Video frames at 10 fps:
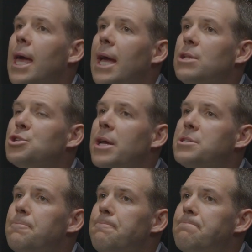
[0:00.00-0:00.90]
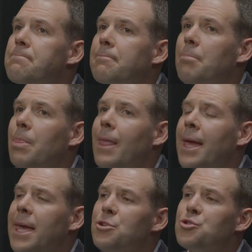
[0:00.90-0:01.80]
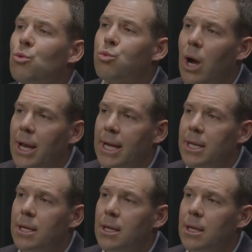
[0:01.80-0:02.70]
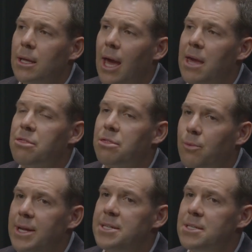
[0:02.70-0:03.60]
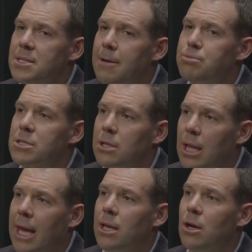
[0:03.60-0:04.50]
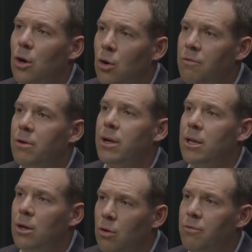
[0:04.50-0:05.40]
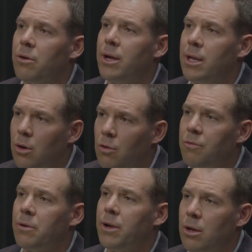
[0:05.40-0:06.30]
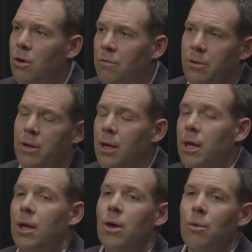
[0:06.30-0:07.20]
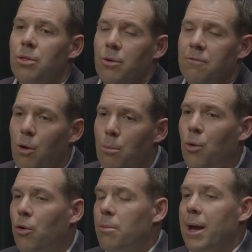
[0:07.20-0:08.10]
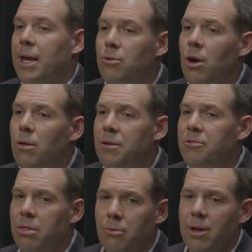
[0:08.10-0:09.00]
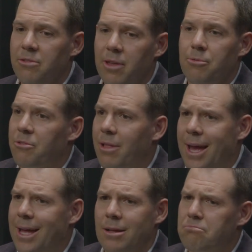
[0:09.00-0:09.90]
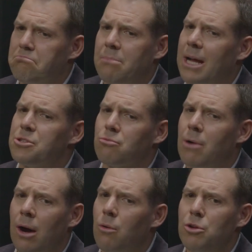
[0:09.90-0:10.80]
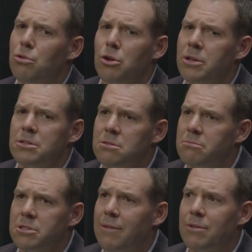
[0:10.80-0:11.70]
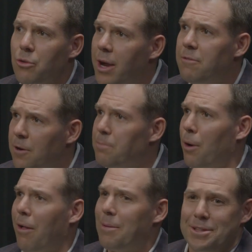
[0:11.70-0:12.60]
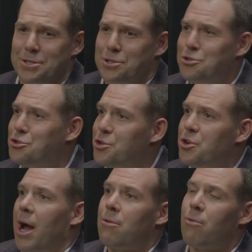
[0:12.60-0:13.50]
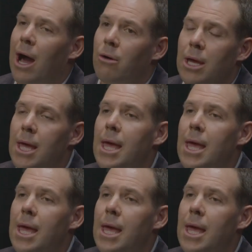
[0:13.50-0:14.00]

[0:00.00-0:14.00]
And Chase, he is running a 3-step slant over and over and over and over. And with you, a former quarterback, you know this, a 3-step slant, that's a route you learn in 7th grade football. I mean, this is a junior high route.